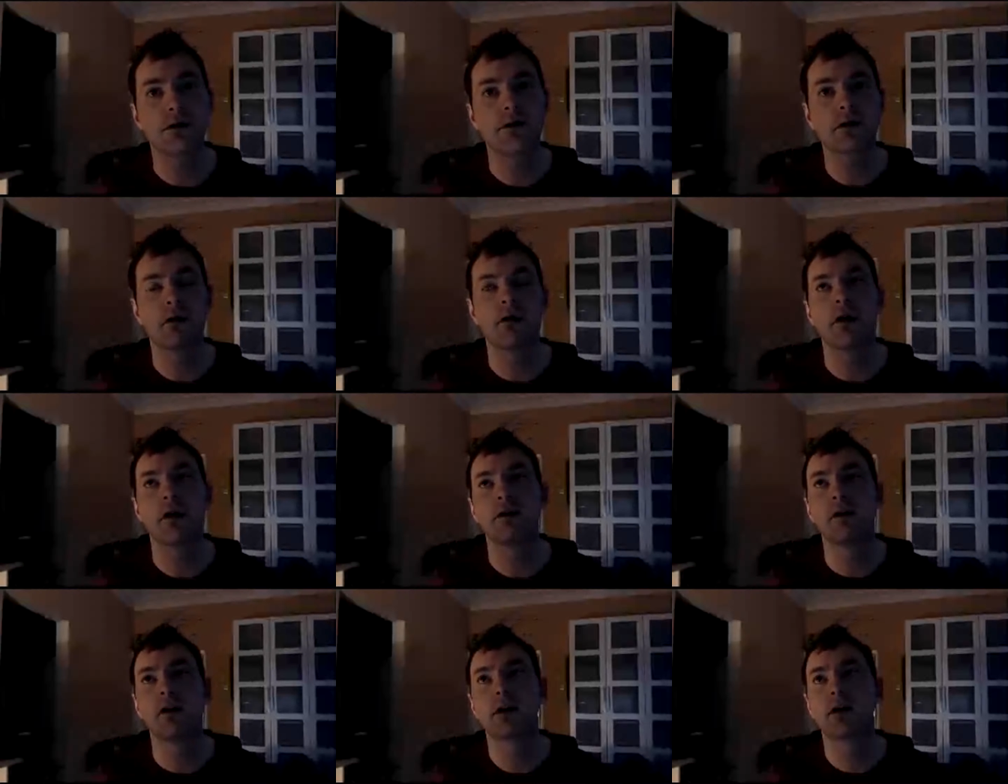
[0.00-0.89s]

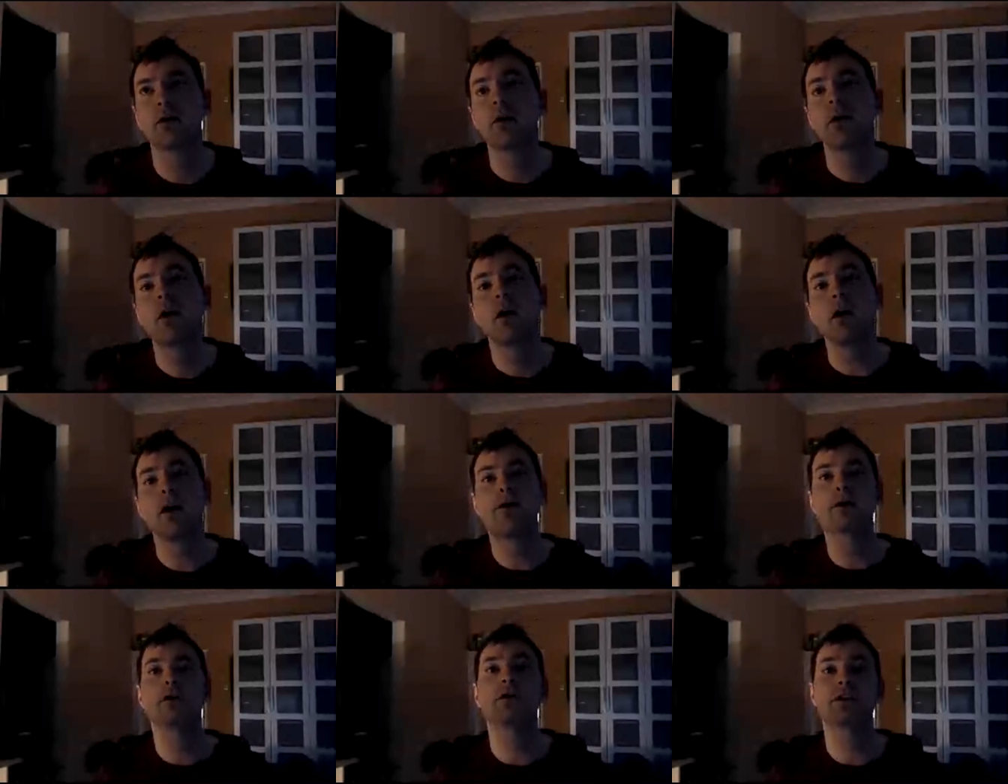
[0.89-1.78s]
Now, if you were to
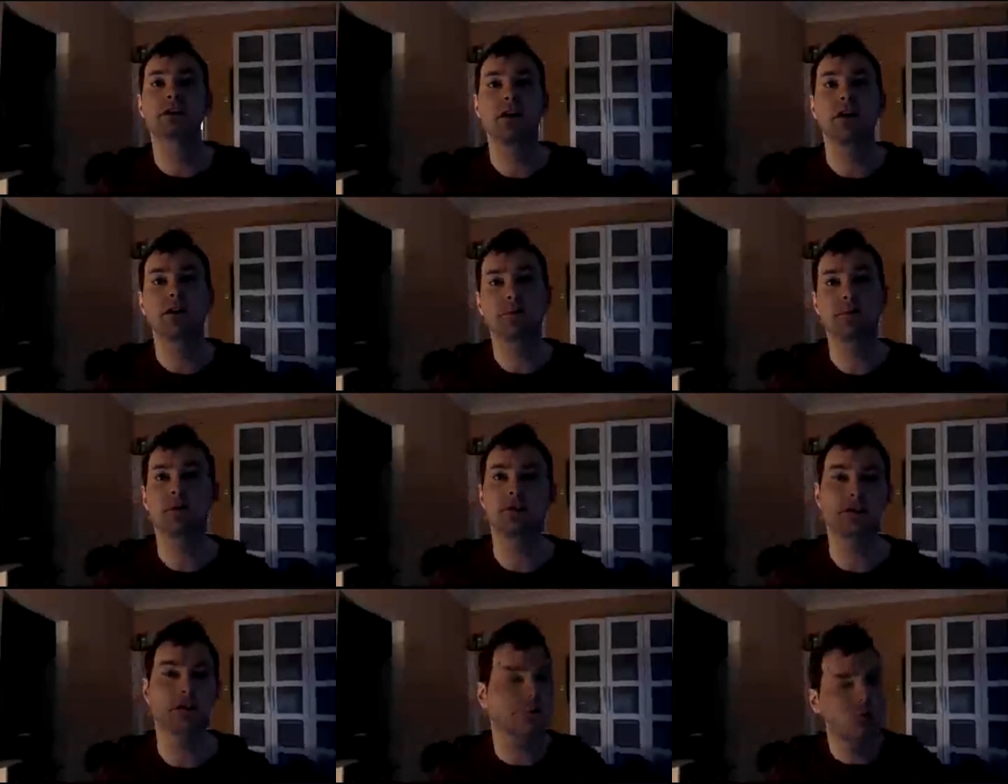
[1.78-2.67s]
say to me in a
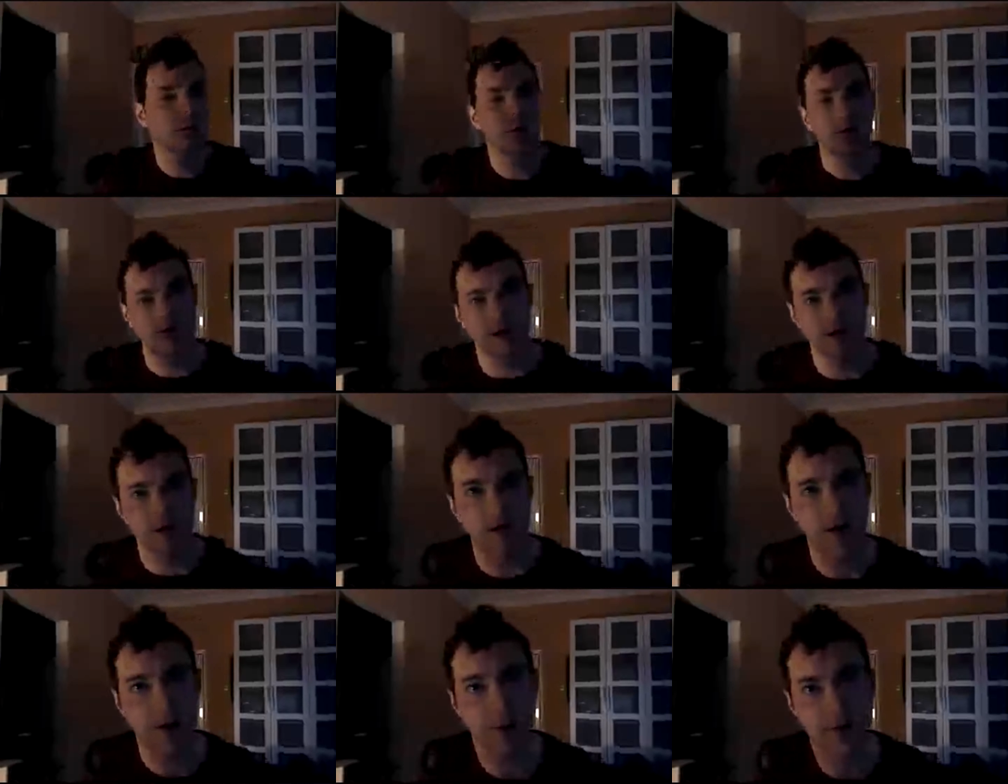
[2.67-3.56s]
crazy like
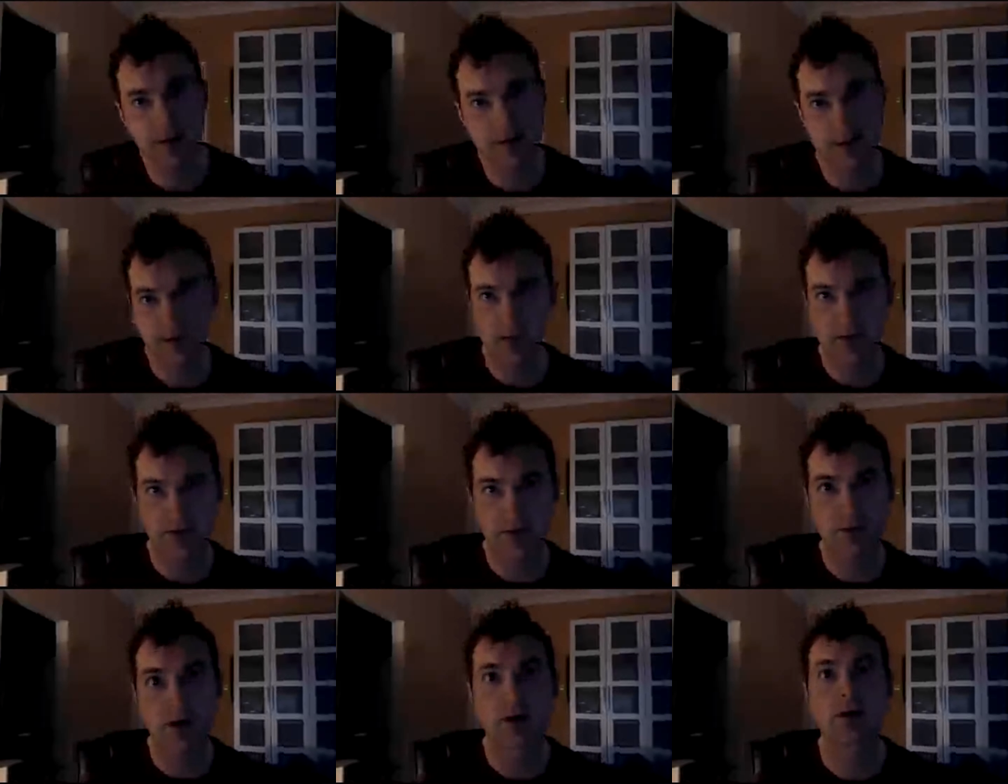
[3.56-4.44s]
hypothetical
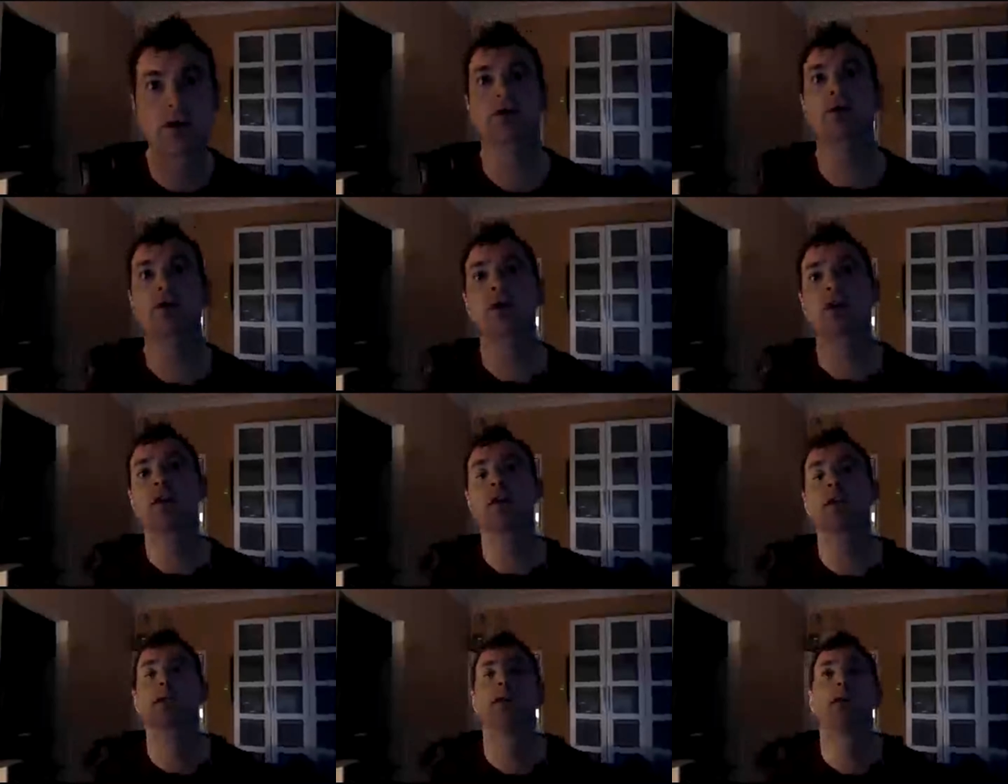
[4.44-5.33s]
situation that
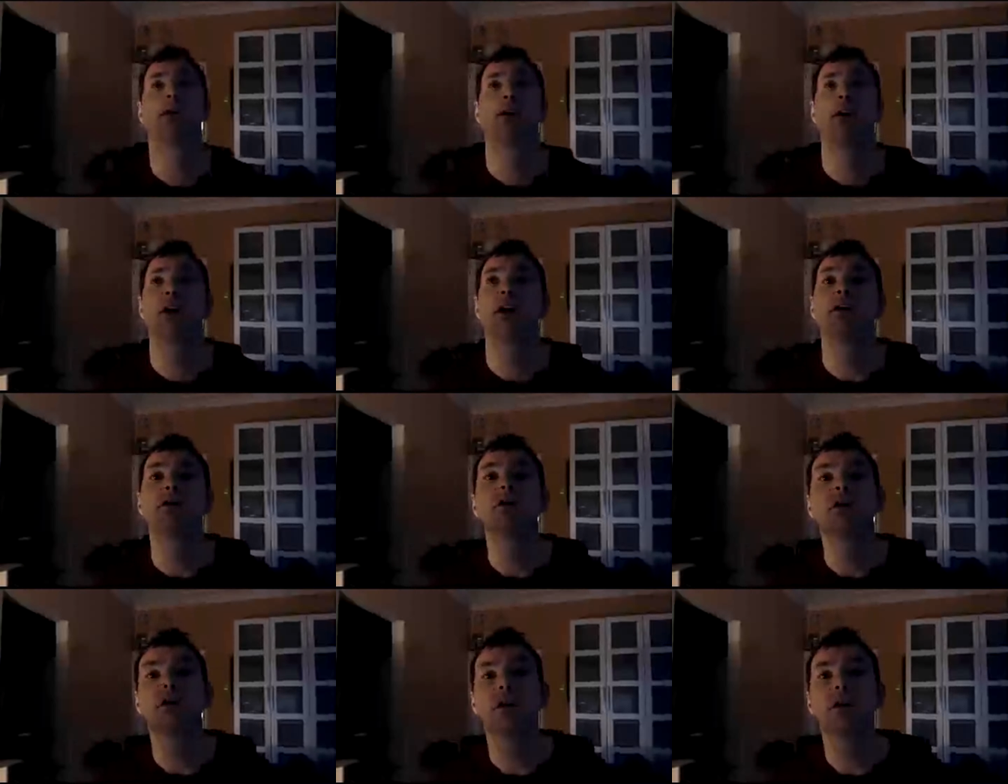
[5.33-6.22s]
you could only
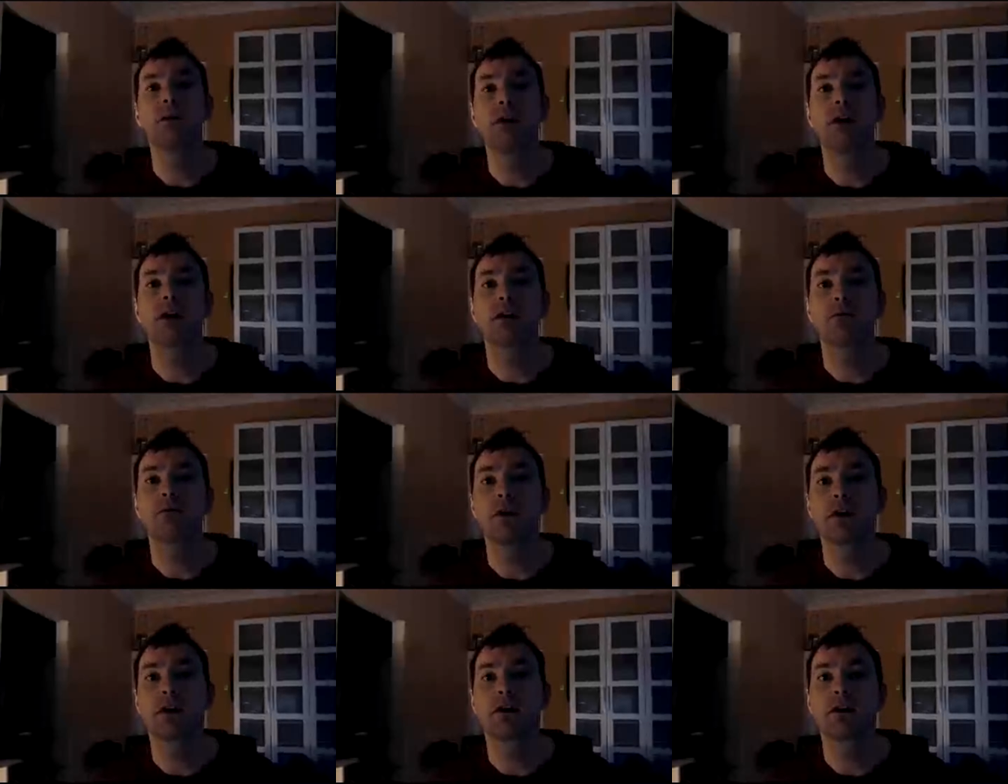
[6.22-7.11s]
pick Mikel
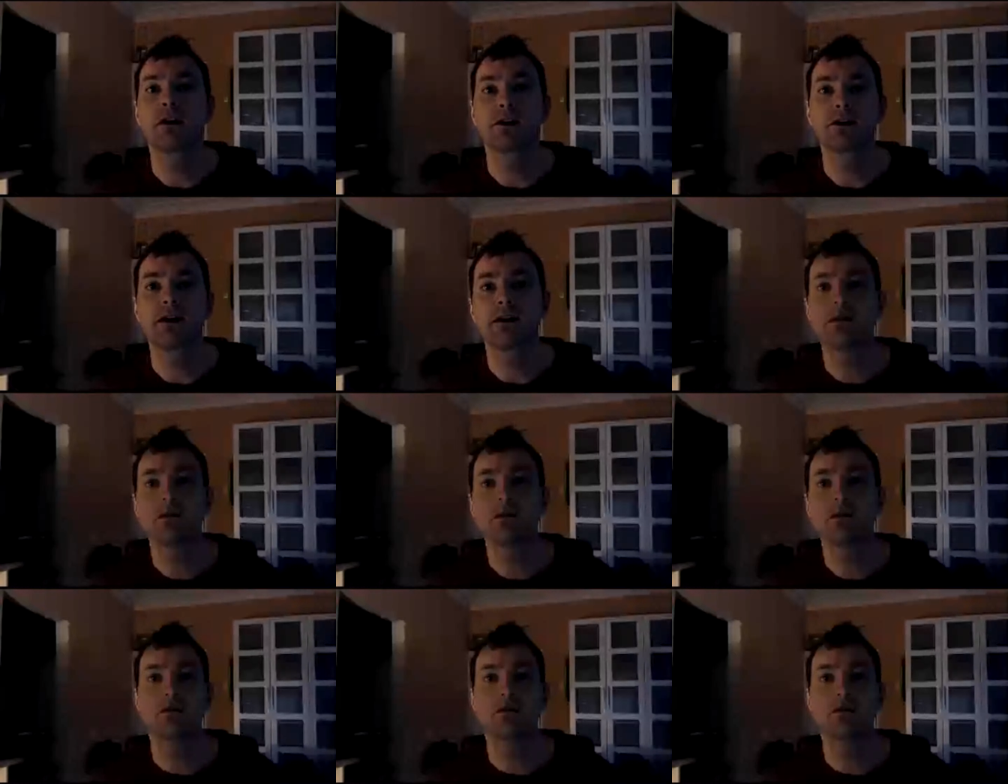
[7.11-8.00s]
Arteta or
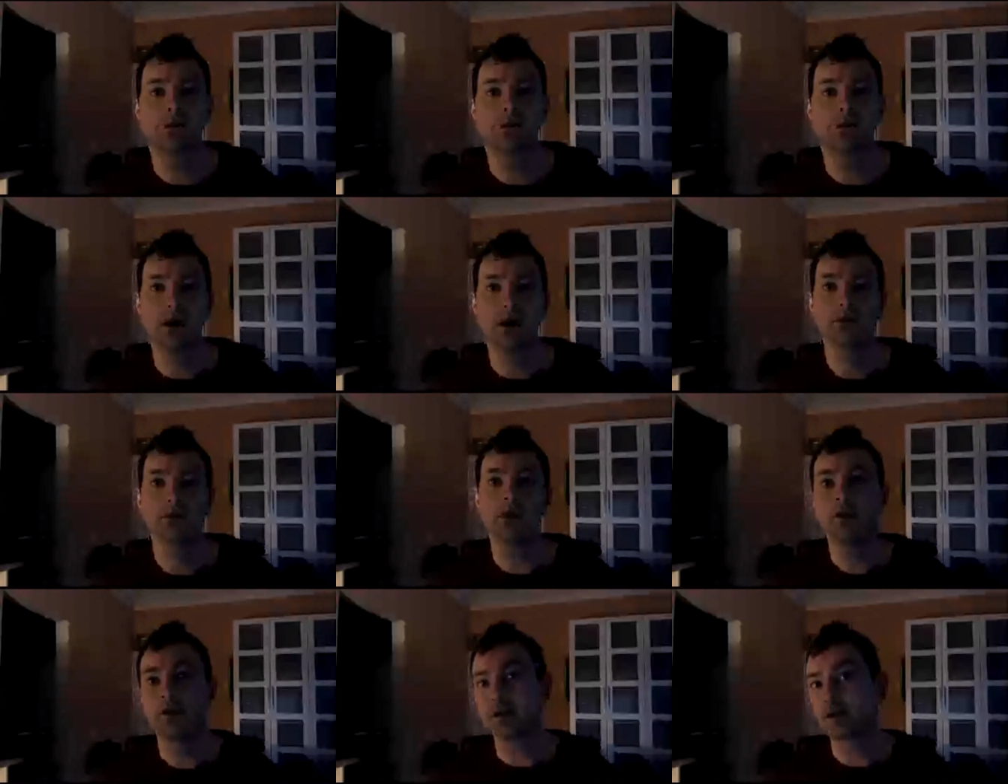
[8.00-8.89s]
Unai Emery to
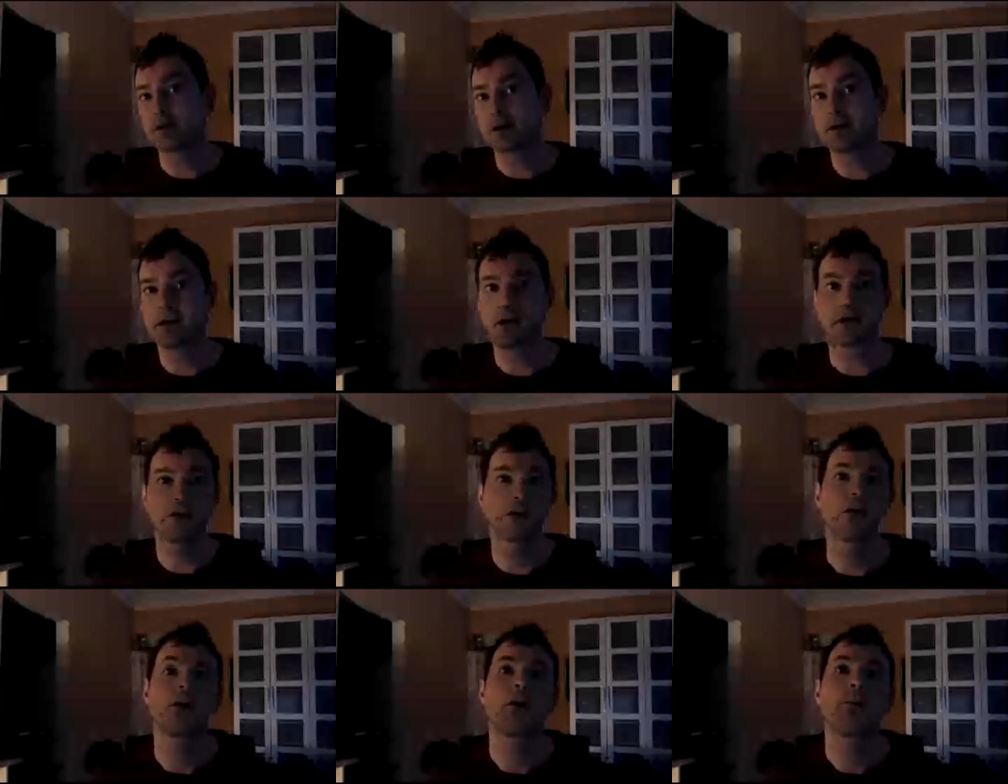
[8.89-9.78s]
return
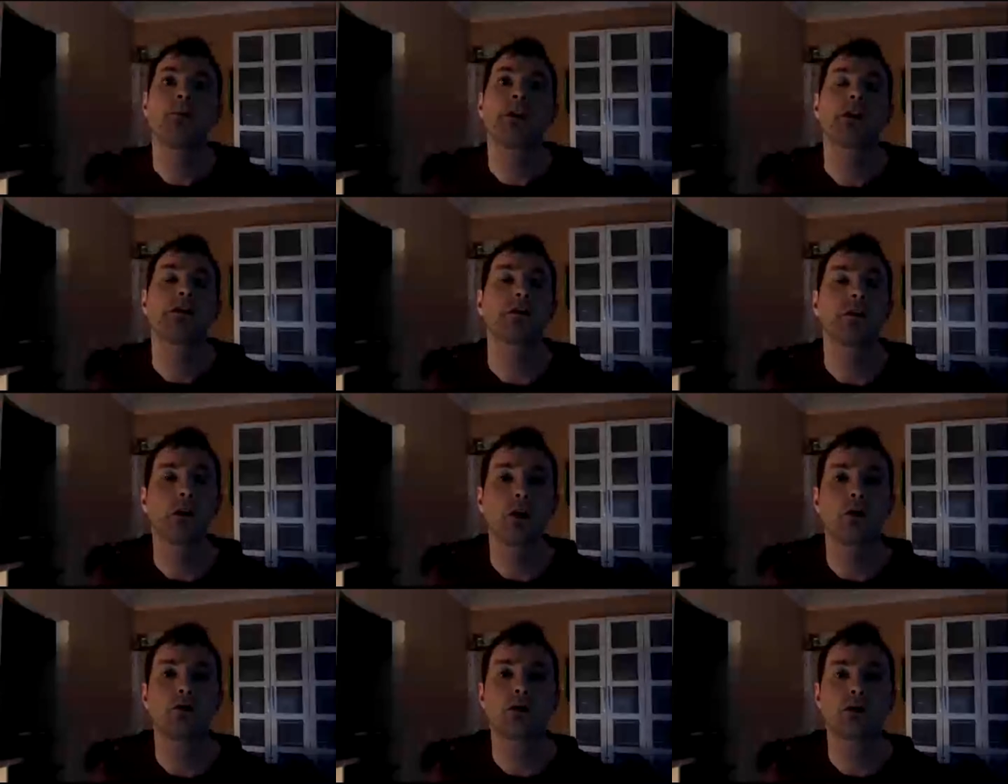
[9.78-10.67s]
to coach
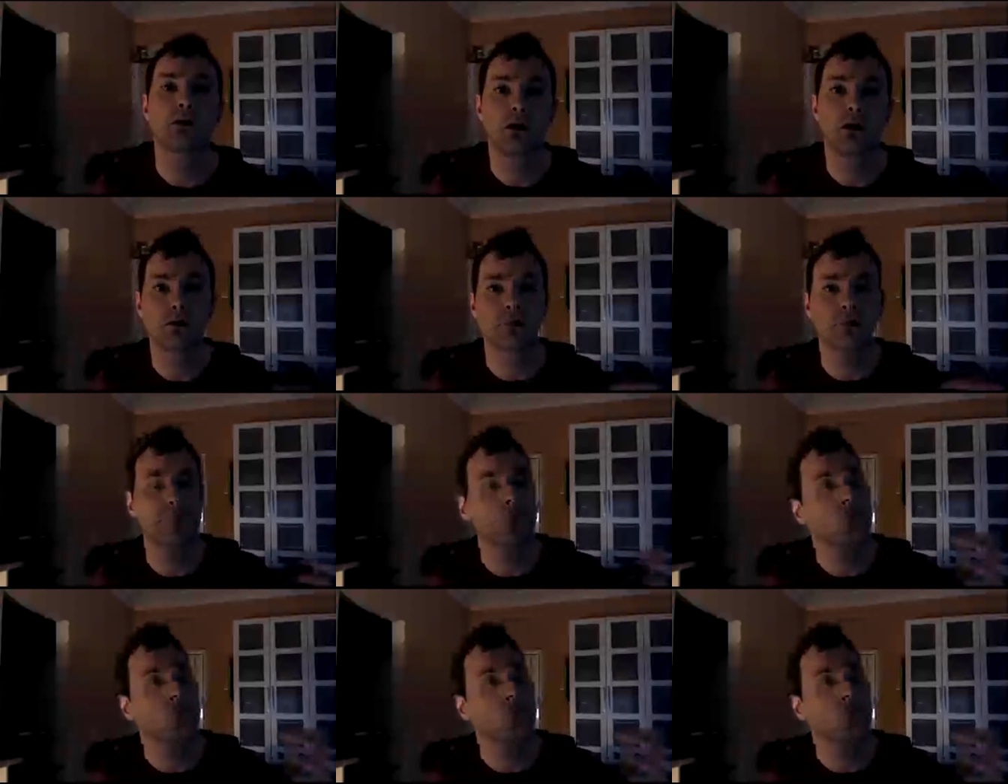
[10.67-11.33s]
or sort of